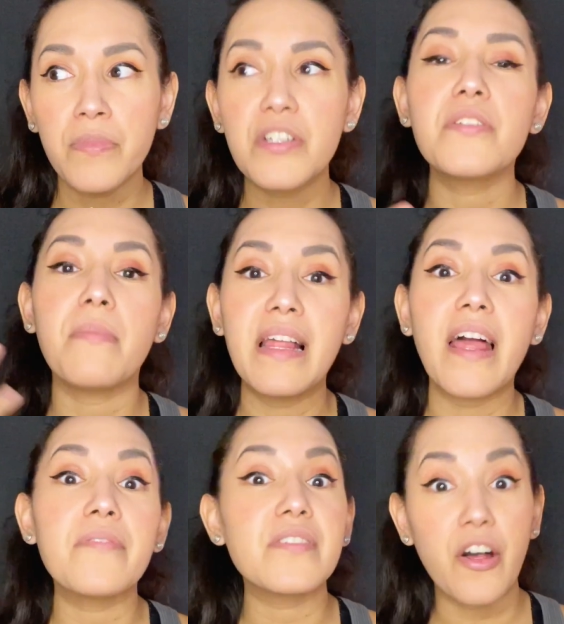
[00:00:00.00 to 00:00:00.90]
to my
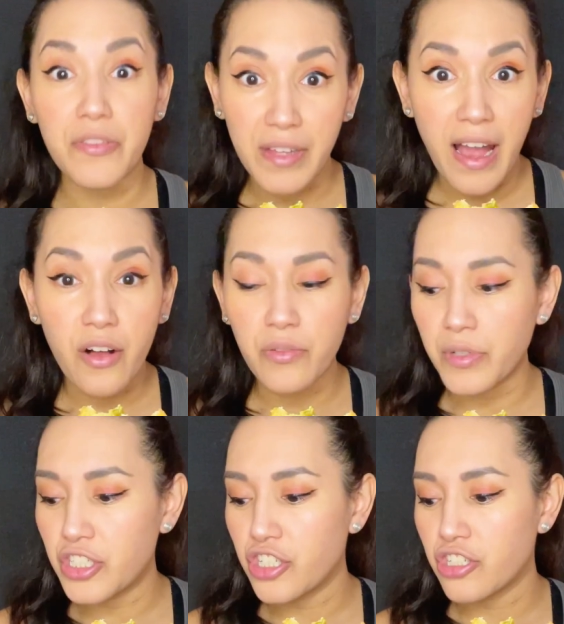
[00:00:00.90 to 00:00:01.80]
lifestyle now,
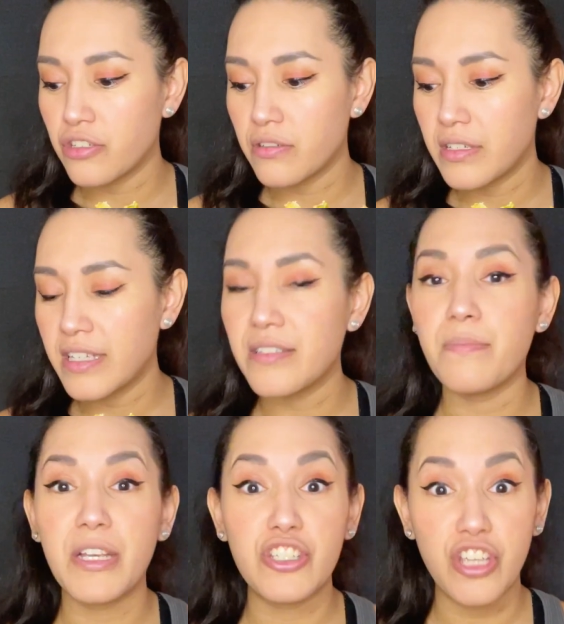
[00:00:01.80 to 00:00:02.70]
which is a
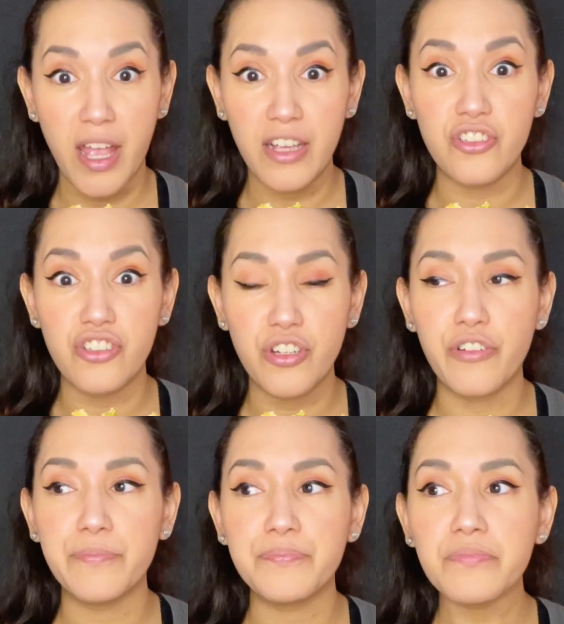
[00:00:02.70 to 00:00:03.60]
big change, you
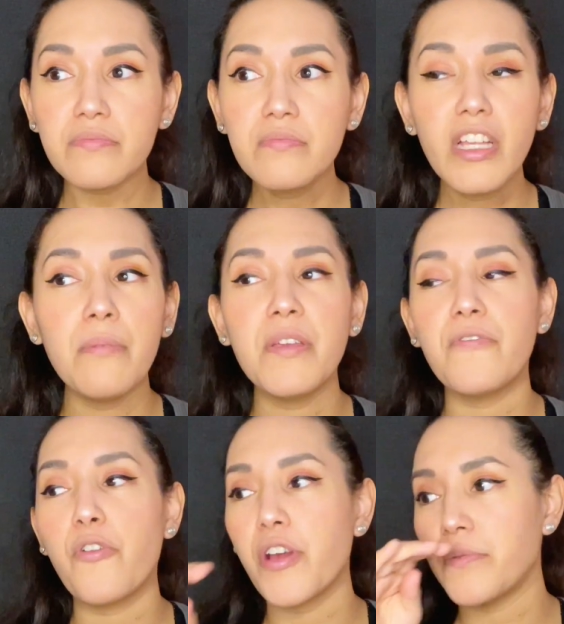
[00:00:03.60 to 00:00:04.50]
know.
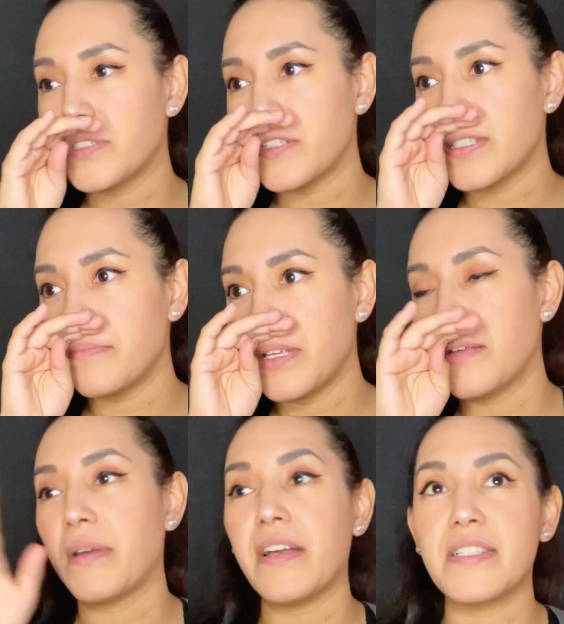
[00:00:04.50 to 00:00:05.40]
Before it was just me,
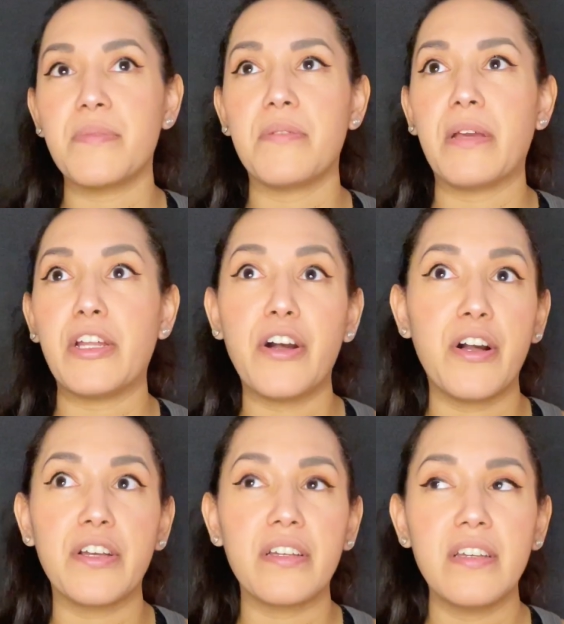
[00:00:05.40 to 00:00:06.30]
my husband, and my
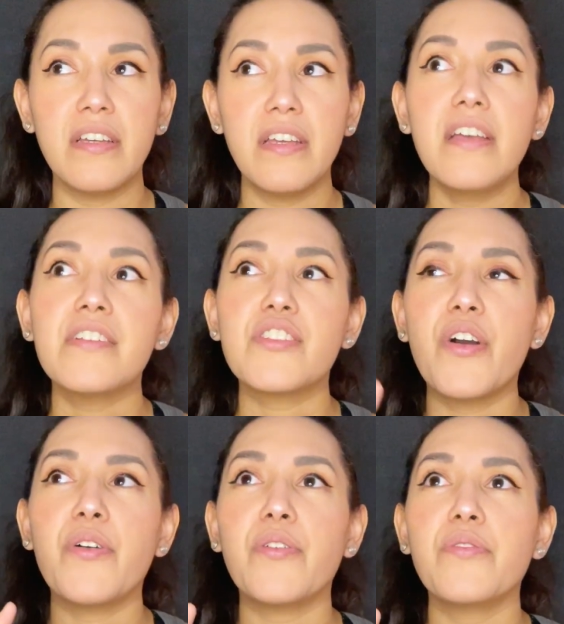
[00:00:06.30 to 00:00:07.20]
dog.
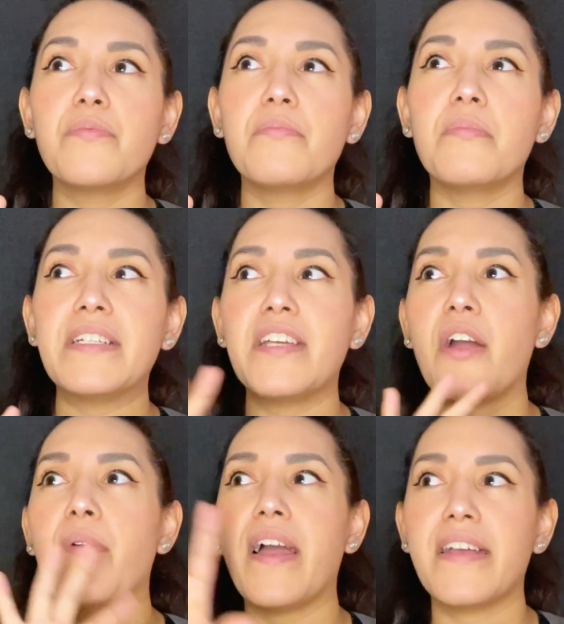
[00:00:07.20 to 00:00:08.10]
So my
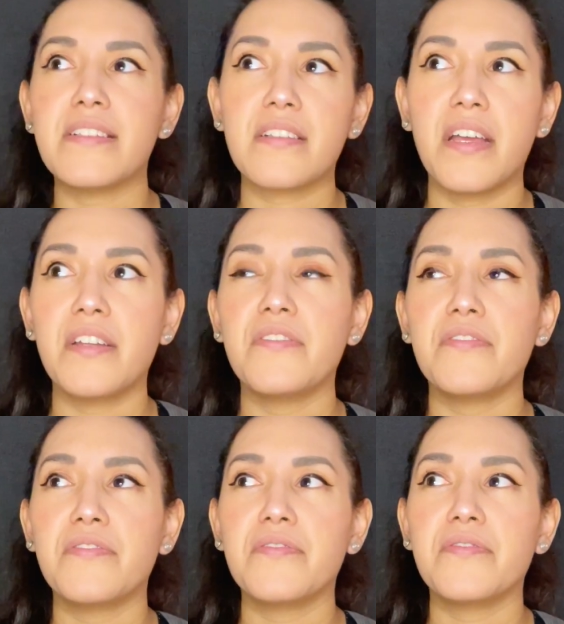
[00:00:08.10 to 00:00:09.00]
DIYs kind of
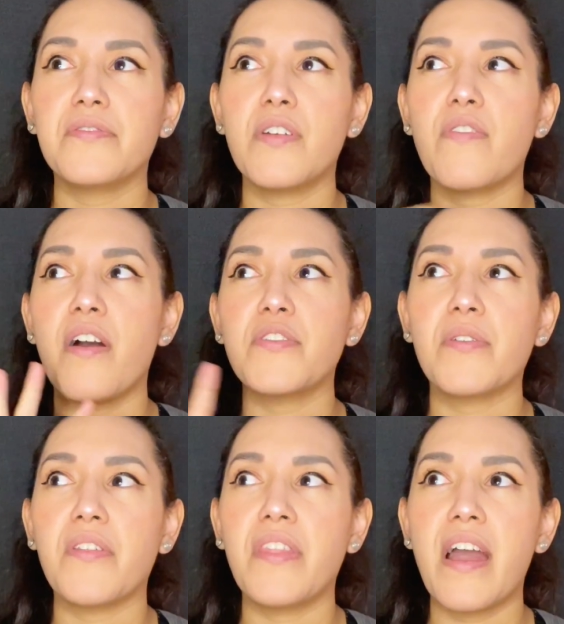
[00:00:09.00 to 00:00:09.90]
revolved
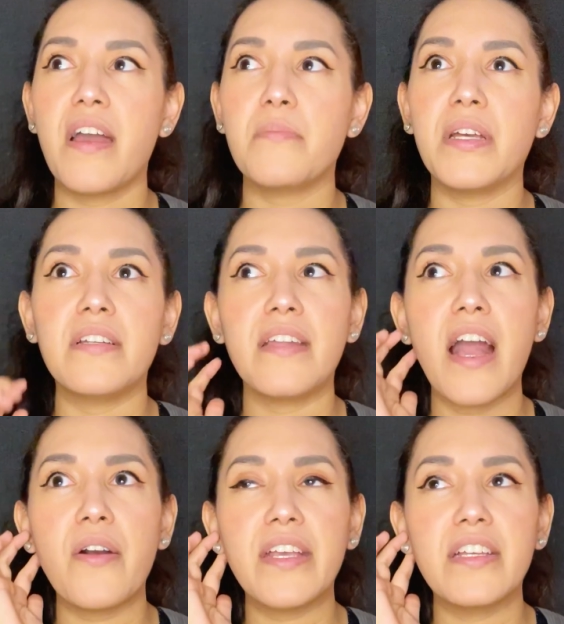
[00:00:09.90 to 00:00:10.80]
around that. But
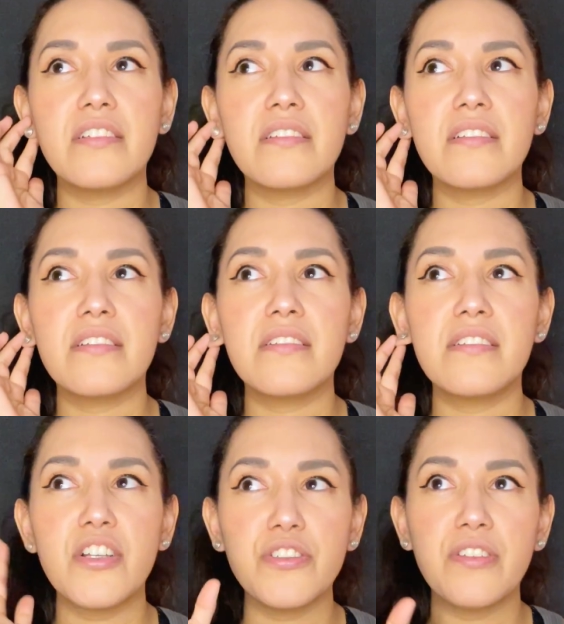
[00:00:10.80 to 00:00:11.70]
now I can
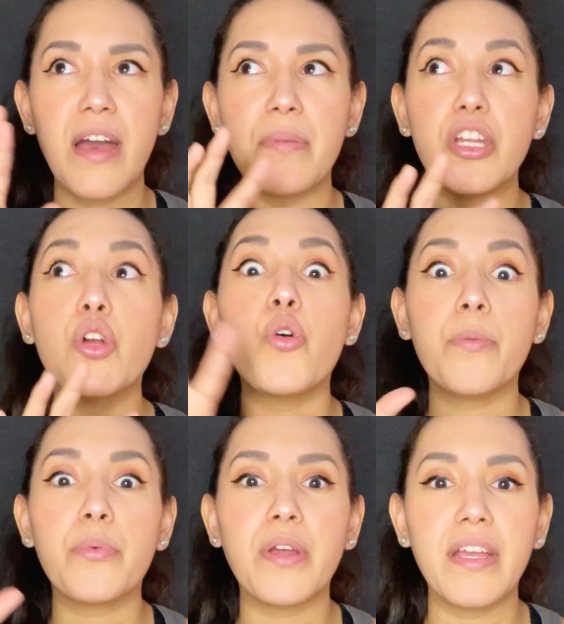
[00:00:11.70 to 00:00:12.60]
still do that, but
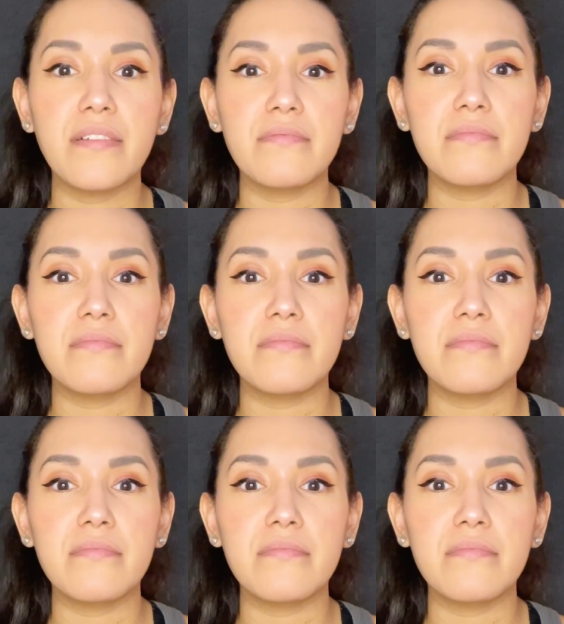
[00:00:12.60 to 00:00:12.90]
incorporate,